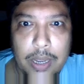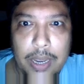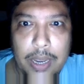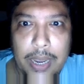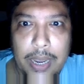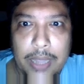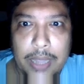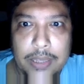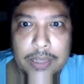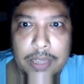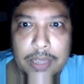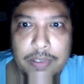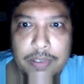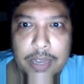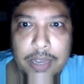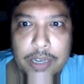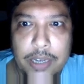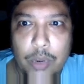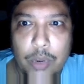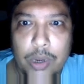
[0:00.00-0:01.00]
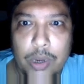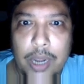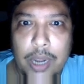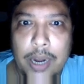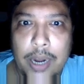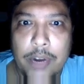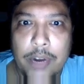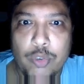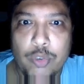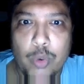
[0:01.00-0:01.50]
and the cell tower
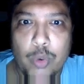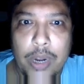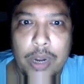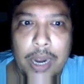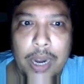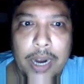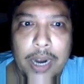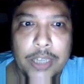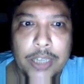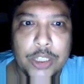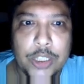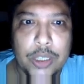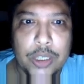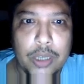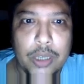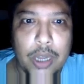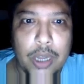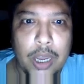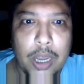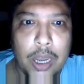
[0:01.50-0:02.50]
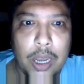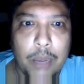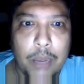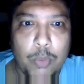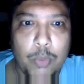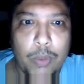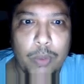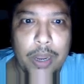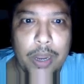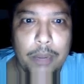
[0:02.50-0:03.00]
connects to a large
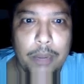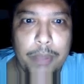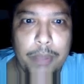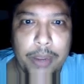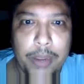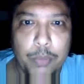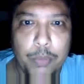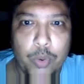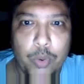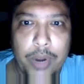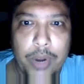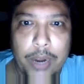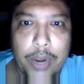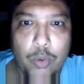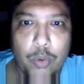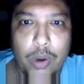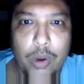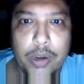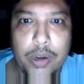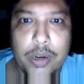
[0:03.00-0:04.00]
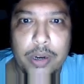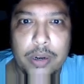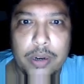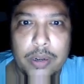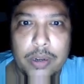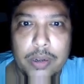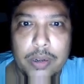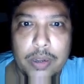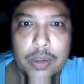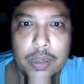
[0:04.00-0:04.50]
mobile backbone network,
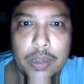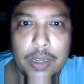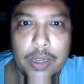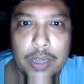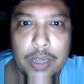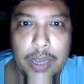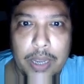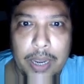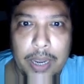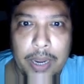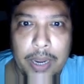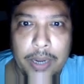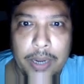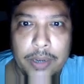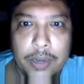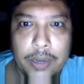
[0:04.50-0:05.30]
and